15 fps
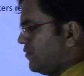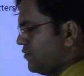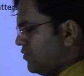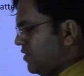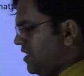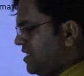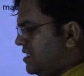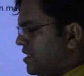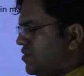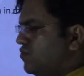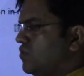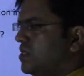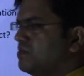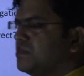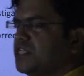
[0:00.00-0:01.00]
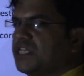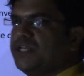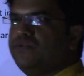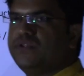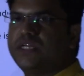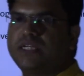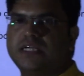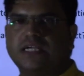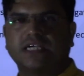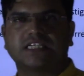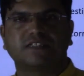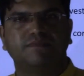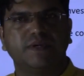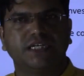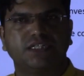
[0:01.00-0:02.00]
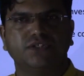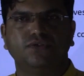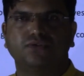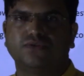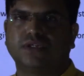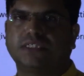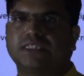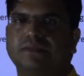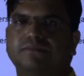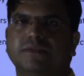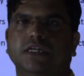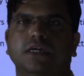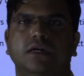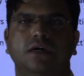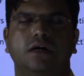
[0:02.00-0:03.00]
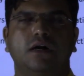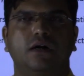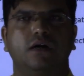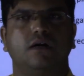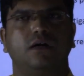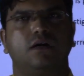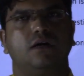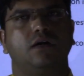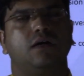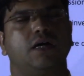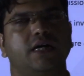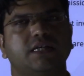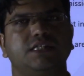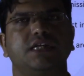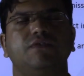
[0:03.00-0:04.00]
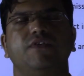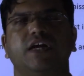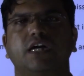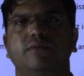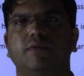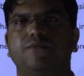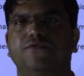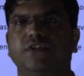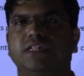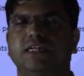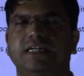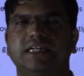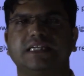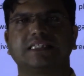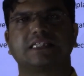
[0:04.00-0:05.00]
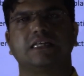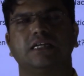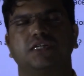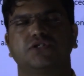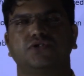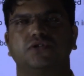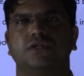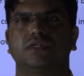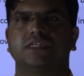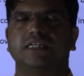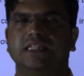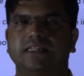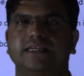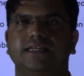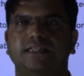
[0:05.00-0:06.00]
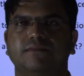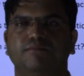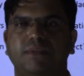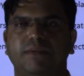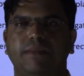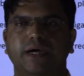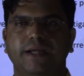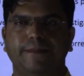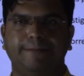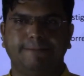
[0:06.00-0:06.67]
So these are 2 MCQ that I expect you to attempt until we come up with the next lecture. Till then, bye bye.